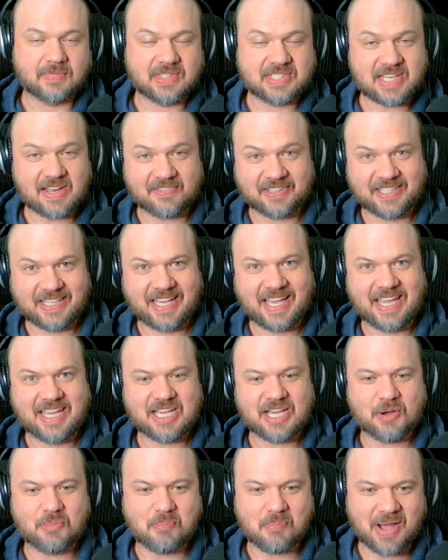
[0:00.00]

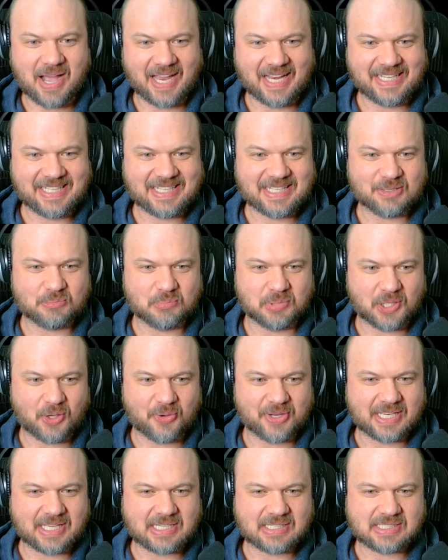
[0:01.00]
definitely a, a uh,
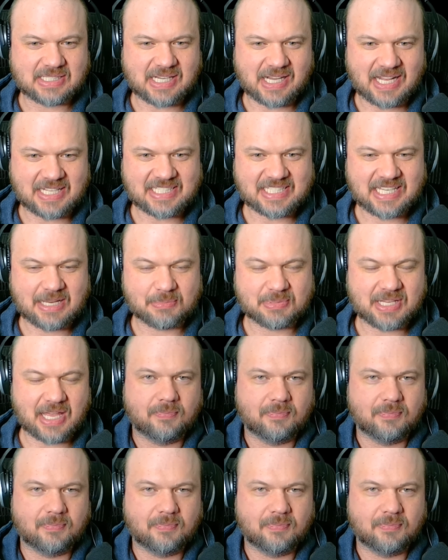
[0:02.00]
mind-blowing concept.